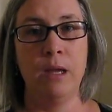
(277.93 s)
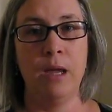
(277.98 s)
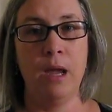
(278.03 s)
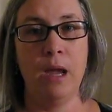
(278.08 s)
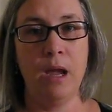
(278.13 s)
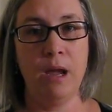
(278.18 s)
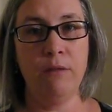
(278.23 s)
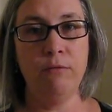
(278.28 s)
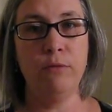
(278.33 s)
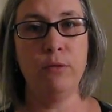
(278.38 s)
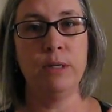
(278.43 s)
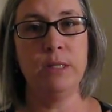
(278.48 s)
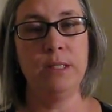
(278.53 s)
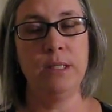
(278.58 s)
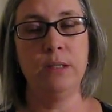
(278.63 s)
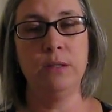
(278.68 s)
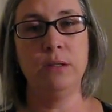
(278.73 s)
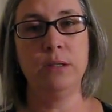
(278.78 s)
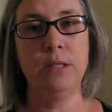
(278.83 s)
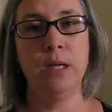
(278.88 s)
every
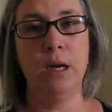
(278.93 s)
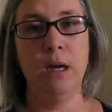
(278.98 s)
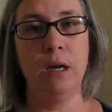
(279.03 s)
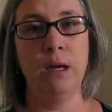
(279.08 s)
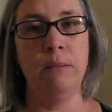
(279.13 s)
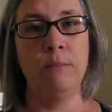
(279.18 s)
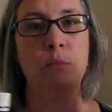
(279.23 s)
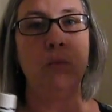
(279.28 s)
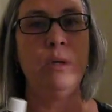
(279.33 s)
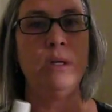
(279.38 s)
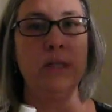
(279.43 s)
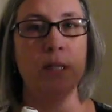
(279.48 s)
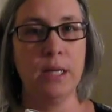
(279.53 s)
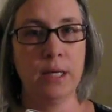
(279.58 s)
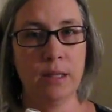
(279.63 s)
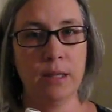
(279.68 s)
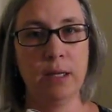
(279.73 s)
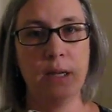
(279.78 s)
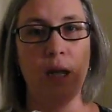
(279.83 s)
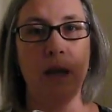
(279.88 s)
single time we
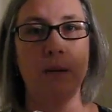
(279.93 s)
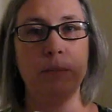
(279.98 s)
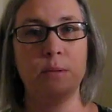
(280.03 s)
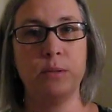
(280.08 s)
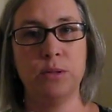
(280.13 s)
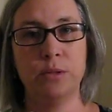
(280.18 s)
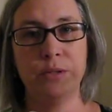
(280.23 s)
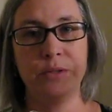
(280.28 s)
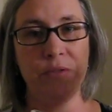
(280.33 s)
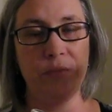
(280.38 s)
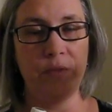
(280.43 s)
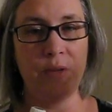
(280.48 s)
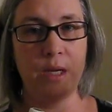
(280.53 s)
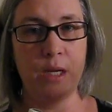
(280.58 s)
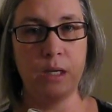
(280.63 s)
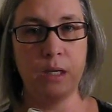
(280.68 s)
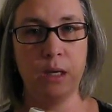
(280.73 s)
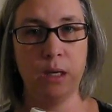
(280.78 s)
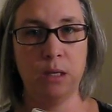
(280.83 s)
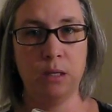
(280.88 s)
take the capsules,
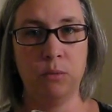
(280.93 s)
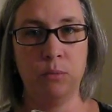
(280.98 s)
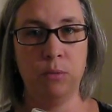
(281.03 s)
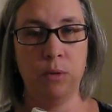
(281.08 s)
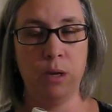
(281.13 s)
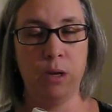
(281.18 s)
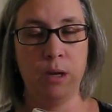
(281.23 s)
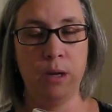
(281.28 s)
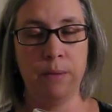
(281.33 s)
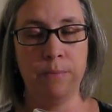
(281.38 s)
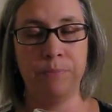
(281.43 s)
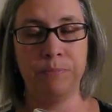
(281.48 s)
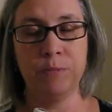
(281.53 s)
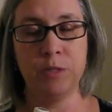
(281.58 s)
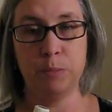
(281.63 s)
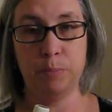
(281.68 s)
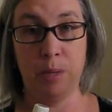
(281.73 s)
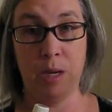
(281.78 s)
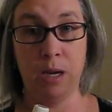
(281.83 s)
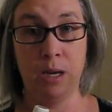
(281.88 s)
feet, and
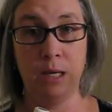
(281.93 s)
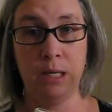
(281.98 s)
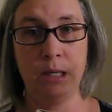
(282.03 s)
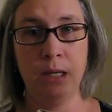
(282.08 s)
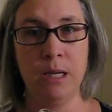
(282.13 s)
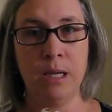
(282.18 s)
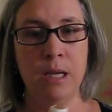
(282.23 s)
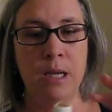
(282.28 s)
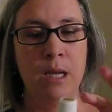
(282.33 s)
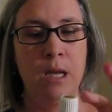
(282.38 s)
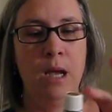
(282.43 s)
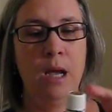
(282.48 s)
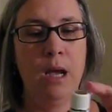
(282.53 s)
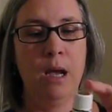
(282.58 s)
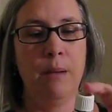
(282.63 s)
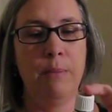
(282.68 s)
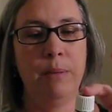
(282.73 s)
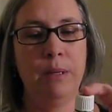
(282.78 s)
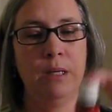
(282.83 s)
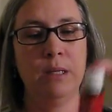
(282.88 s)
spine,
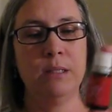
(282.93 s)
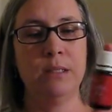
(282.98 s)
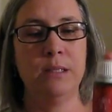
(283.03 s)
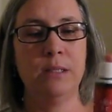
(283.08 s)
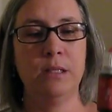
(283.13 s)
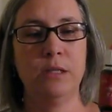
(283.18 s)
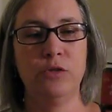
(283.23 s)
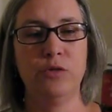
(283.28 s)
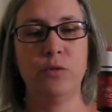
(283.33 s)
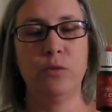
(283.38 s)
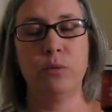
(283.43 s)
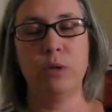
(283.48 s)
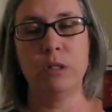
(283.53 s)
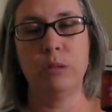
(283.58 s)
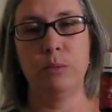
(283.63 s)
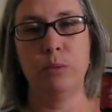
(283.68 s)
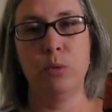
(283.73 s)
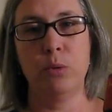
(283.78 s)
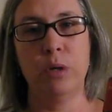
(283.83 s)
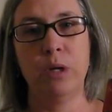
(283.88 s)
because this is for
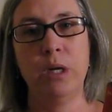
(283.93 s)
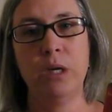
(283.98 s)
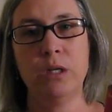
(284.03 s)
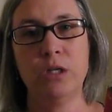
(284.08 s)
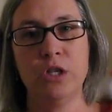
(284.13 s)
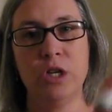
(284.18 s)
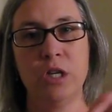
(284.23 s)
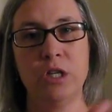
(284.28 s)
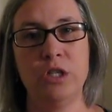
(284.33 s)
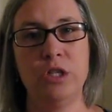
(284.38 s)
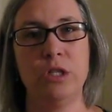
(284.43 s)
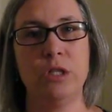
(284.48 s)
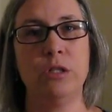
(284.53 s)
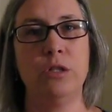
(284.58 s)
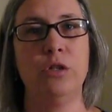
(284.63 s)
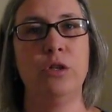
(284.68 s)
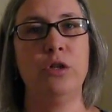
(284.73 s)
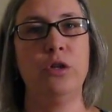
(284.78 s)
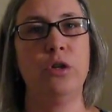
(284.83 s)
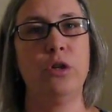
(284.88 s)
respiratory congestion.
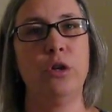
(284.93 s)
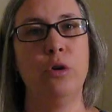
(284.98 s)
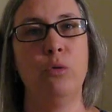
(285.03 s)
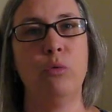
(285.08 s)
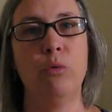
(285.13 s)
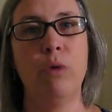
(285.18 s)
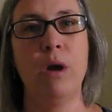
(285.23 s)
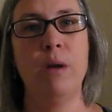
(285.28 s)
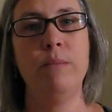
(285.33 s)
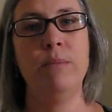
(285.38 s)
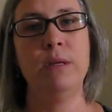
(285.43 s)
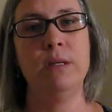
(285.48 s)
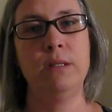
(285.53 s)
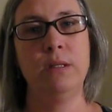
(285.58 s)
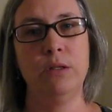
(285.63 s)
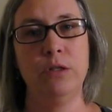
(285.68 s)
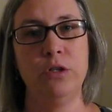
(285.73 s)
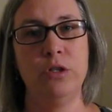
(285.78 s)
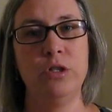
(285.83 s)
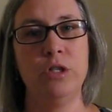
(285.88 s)
So you're going to rub this
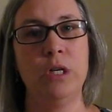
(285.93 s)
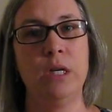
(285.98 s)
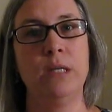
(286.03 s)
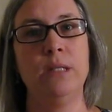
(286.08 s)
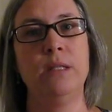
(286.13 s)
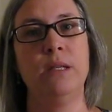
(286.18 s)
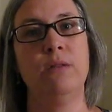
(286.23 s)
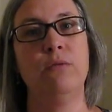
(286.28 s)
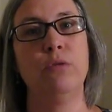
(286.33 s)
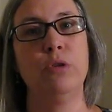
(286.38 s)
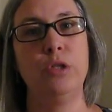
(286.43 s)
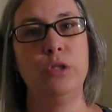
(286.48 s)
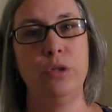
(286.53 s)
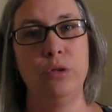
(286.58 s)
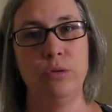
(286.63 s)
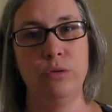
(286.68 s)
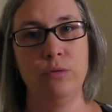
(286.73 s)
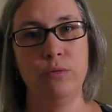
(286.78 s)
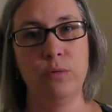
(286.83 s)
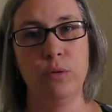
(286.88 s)
on your chest every
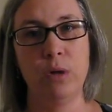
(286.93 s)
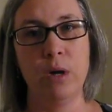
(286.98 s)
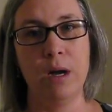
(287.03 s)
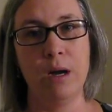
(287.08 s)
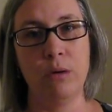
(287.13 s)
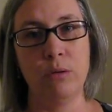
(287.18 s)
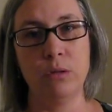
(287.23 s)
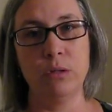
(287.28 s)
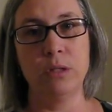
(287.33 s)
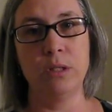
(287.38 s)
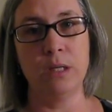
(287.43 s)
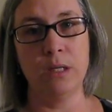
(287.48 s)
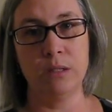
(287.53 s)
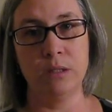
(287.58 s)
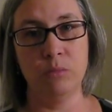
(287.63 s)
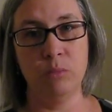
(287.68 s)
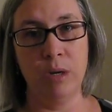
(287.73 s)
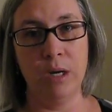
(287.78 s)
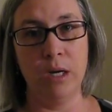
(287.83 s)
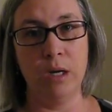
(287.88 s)
2 to 4 hours
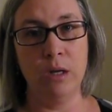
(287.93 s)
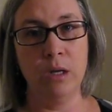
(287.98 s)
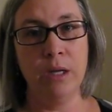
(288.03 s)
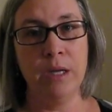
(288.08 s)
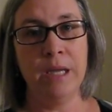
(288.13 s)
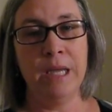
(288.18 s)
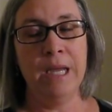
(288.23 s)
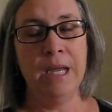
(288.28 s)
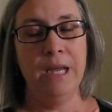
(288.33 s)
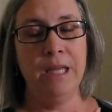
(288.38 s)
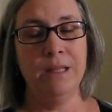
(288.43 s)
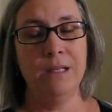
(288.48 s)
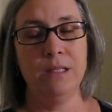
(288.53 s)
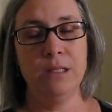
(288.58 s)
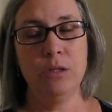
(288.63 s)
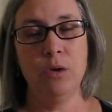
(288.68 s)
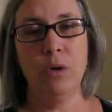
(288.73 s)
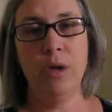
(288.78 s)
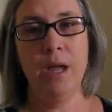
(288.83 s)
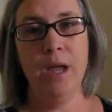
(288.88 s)
as well. And
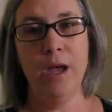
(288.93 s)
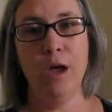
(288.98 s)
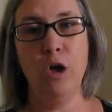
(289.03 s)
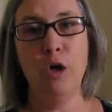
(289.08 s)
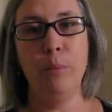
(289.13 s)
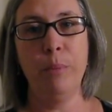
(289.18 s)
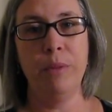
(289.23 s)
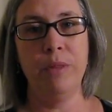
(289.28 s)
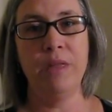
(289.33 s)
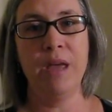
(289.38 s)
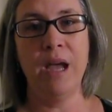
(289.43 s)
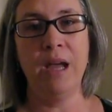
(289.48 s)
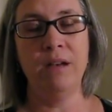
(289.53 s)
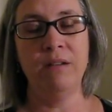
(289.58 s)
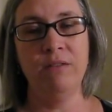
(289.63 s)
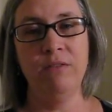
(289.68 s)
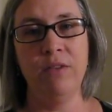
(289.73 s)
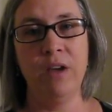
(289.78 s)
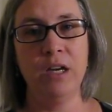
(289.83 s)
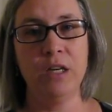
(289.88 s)
this will help that
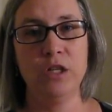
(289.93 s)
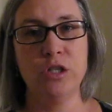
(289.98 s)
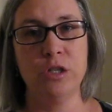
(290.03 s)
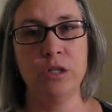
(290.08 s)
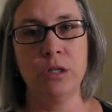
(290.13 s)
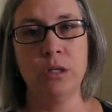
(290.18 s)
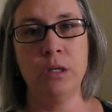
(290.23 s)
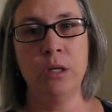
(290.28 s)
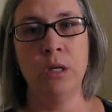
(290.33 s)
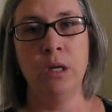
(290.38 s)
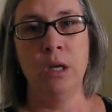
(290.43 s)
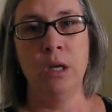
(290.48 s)
infection